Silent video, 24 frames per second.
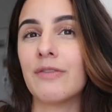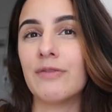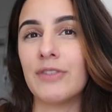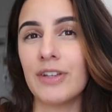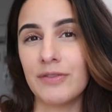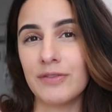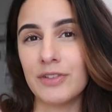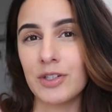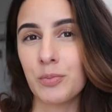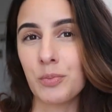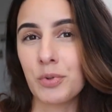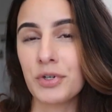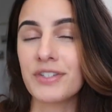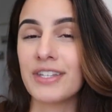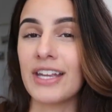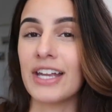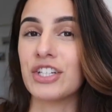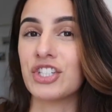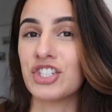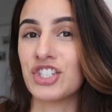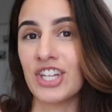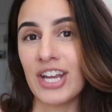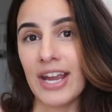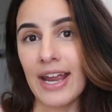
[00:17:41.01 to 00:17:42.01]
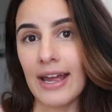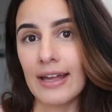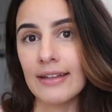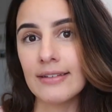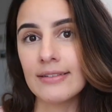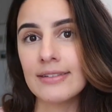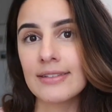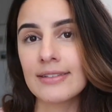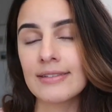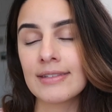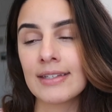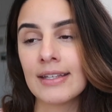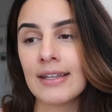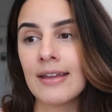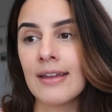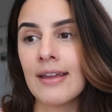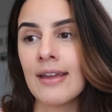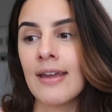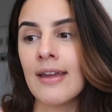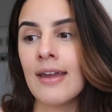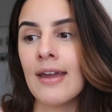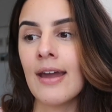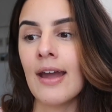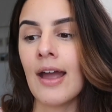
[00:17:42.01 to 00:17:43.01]
a 50% chance,
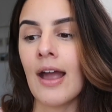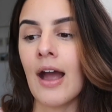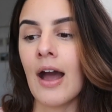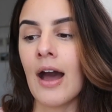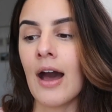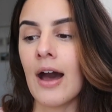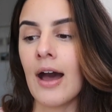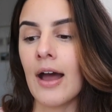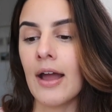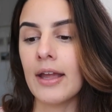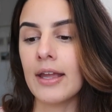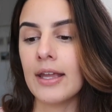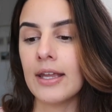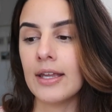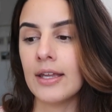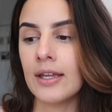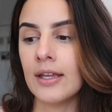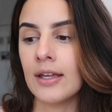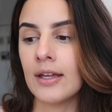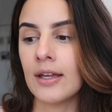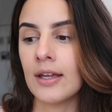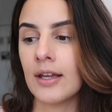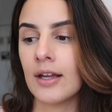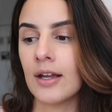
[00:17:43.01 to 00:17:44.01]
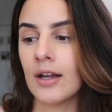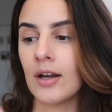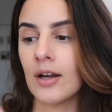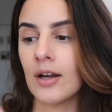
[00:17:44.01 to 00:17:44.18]
I